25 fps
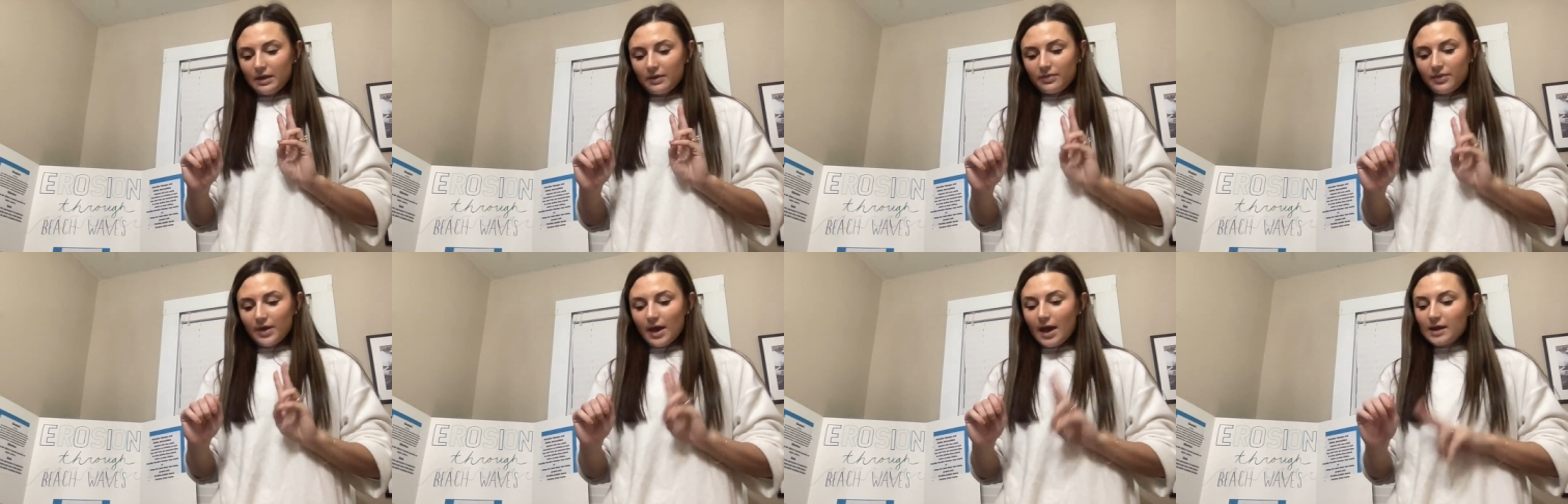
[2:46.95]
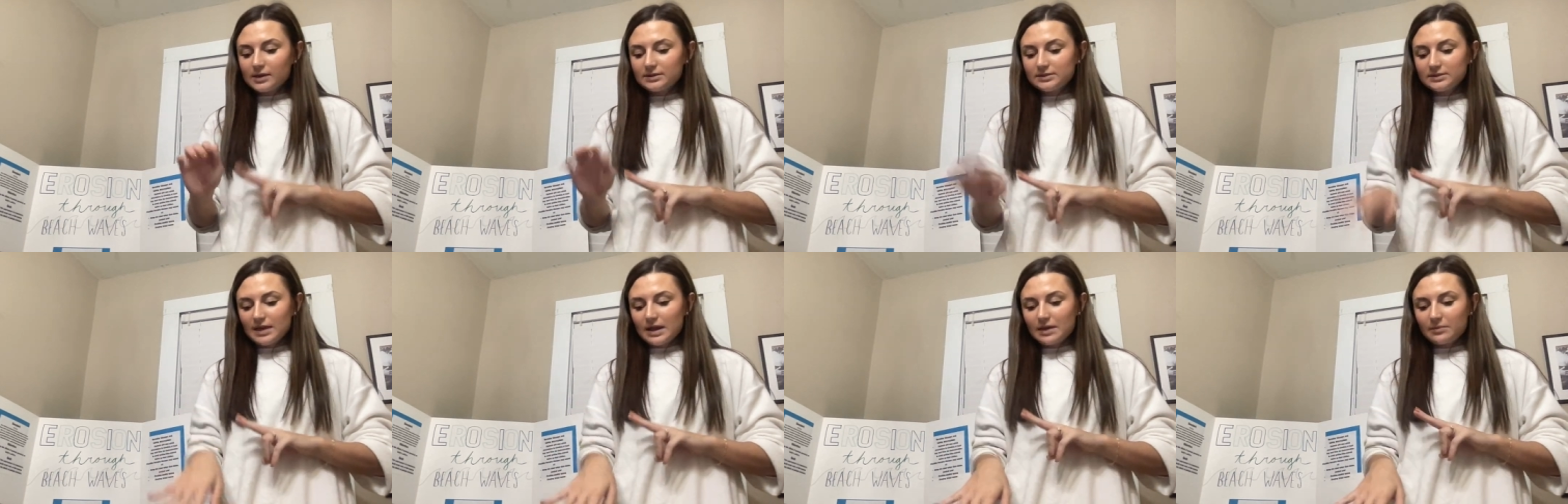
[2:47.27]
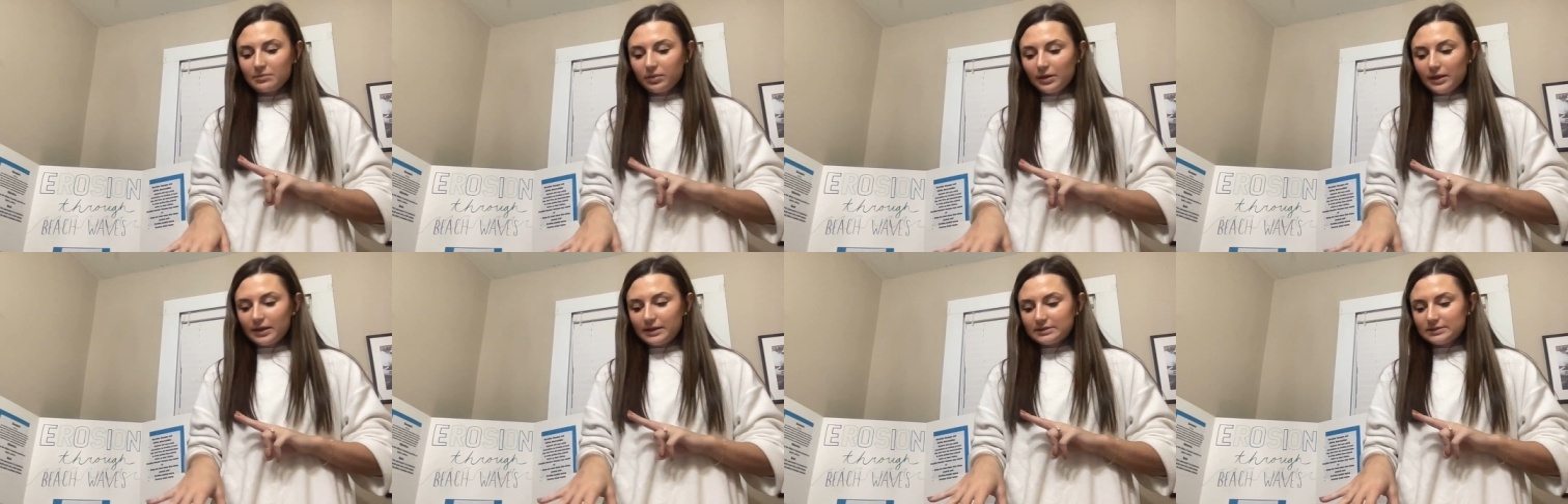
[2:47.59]
that
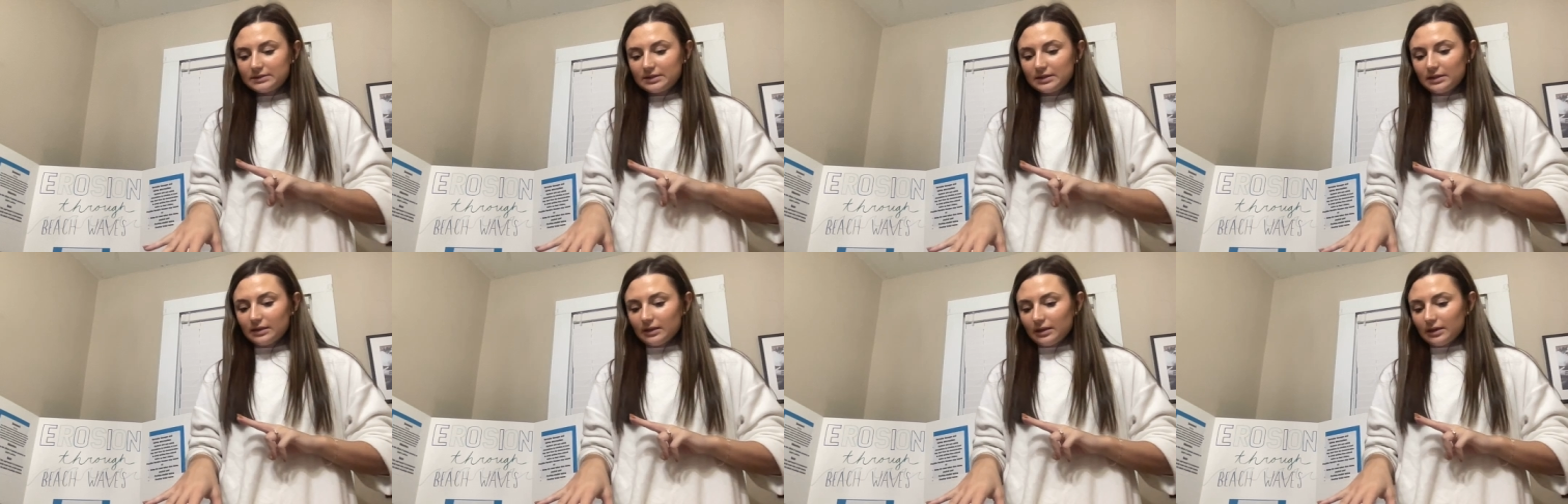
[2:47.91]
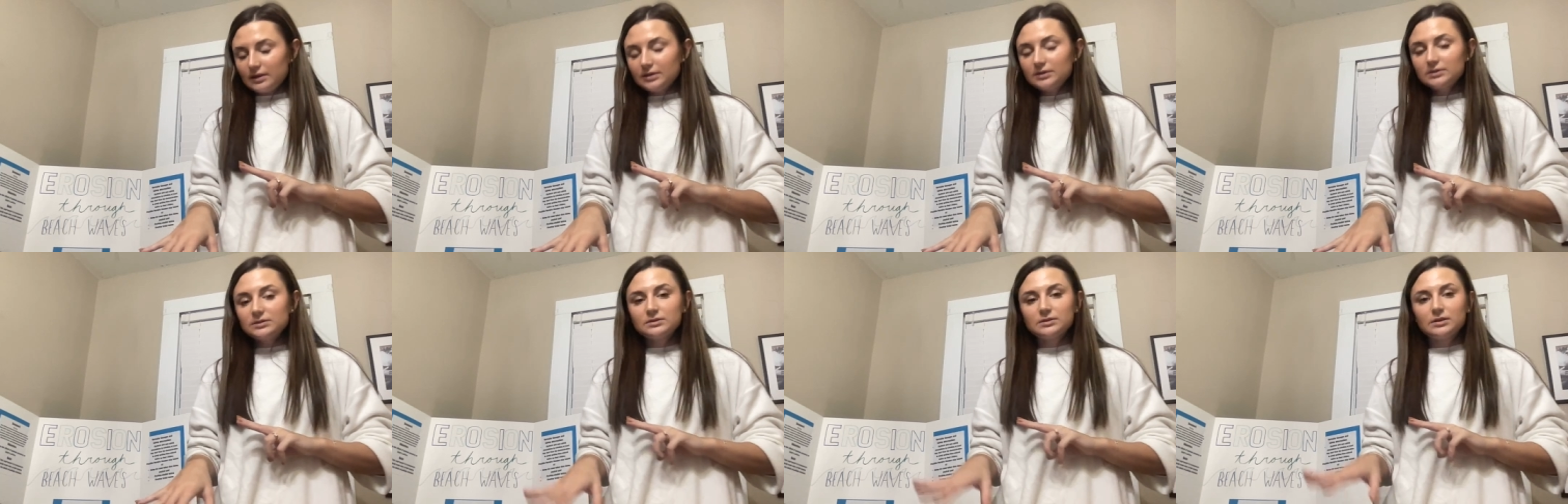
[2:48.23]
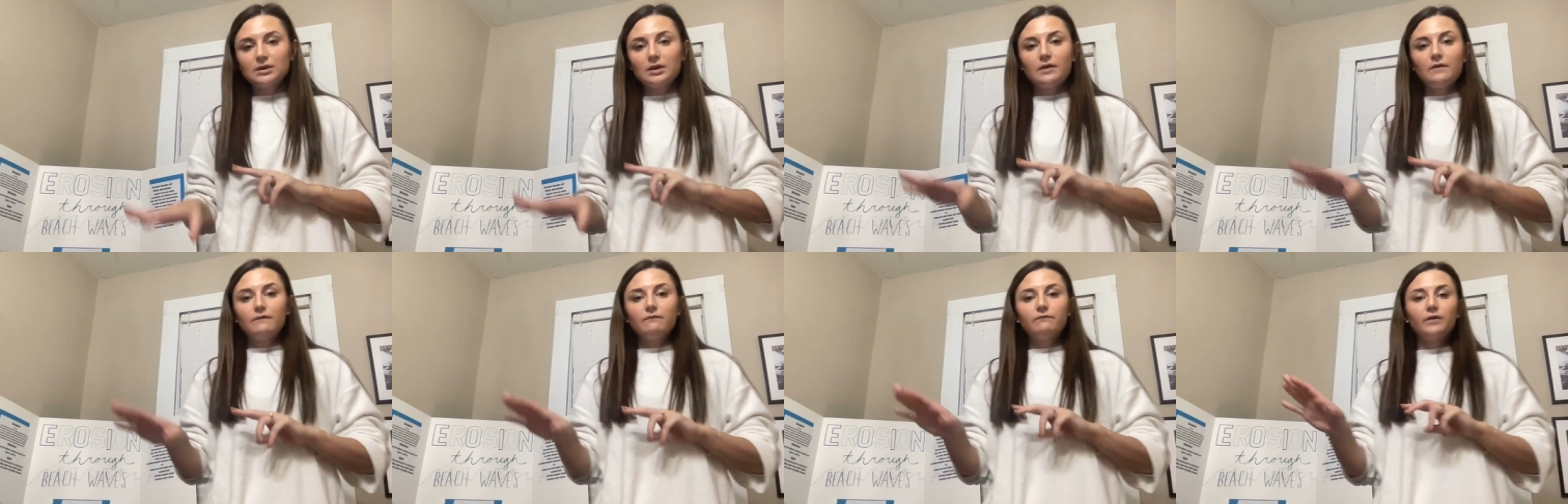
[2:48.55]
take place in this.
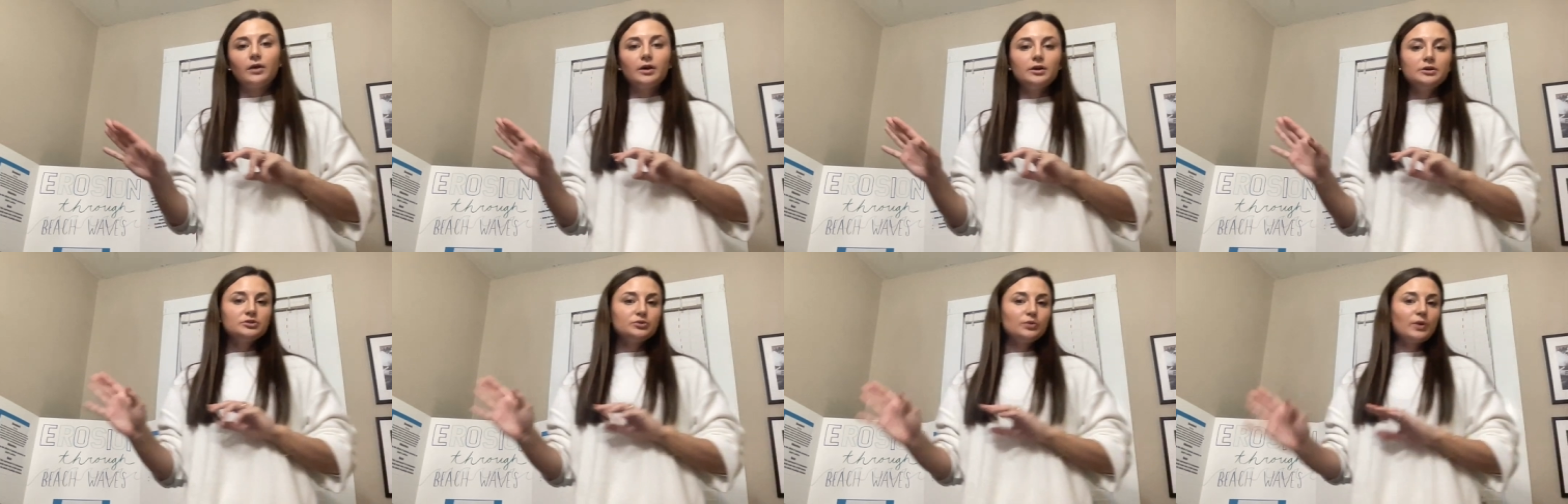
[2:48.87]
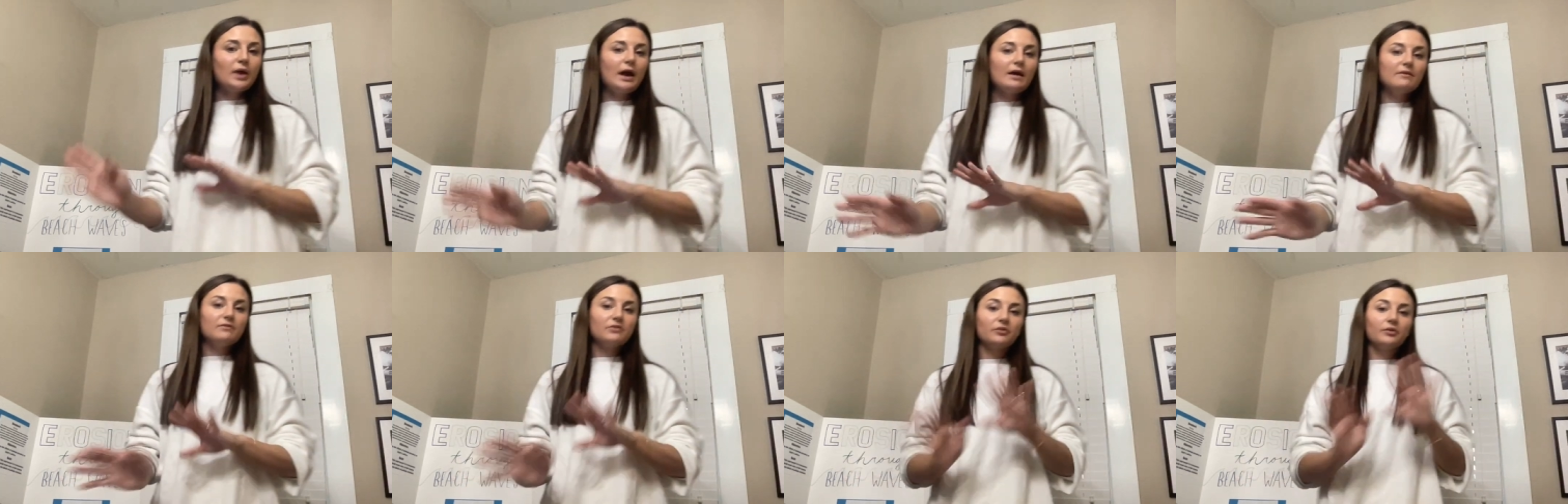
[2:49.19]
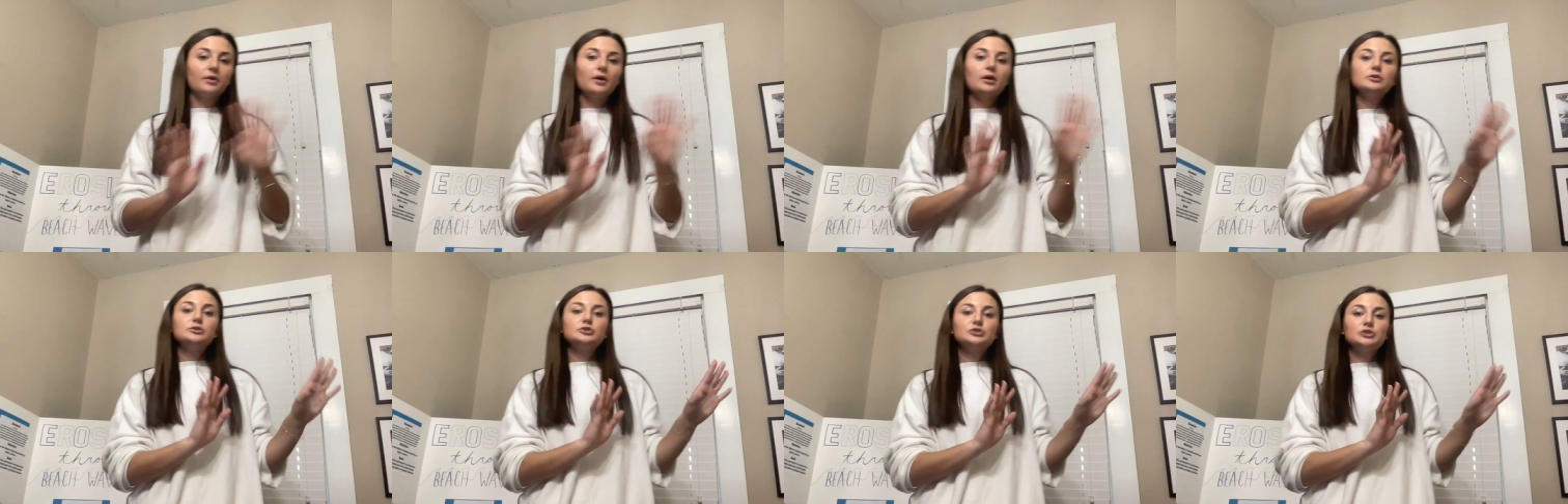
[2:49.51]
First, we have
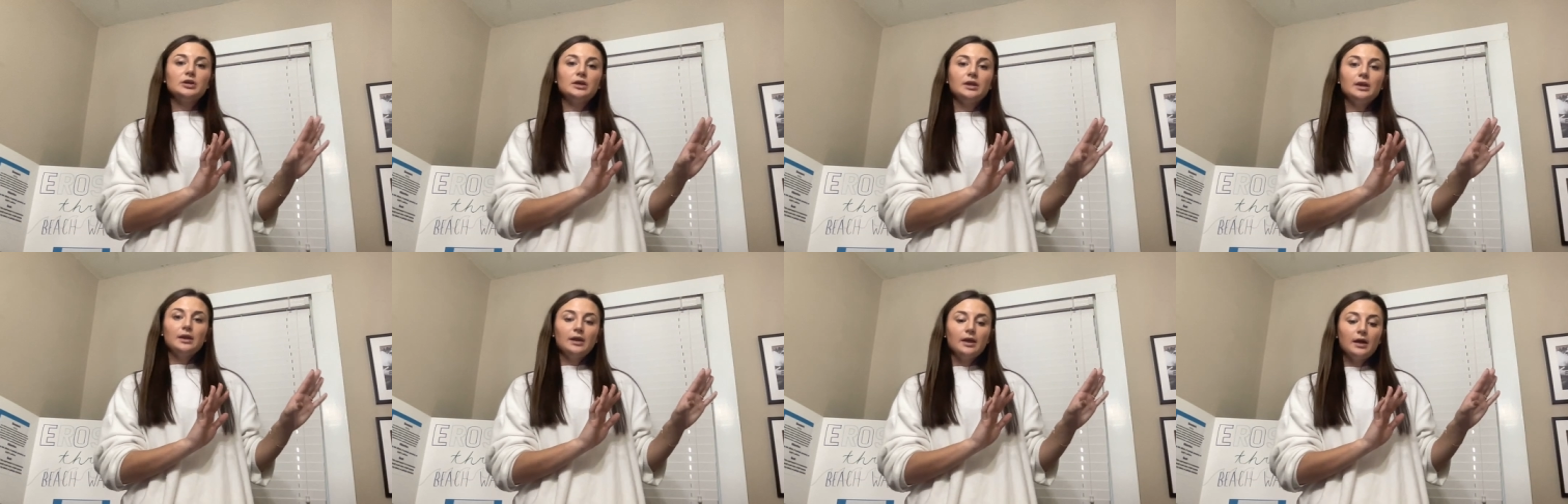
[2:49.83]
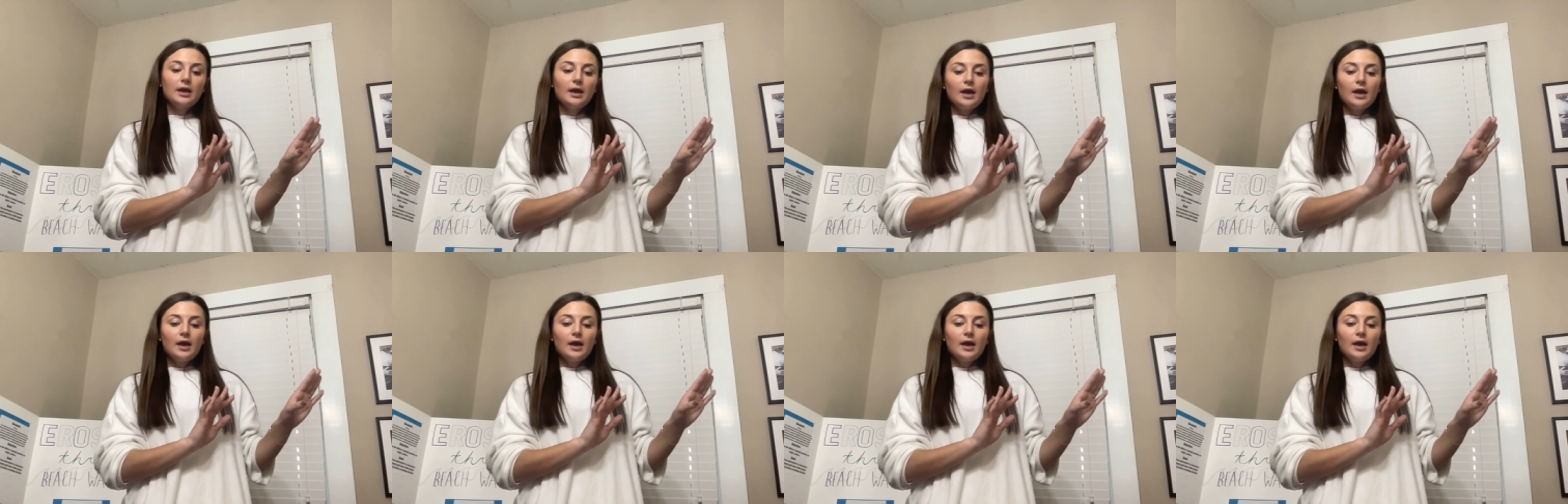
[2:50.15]
erosion,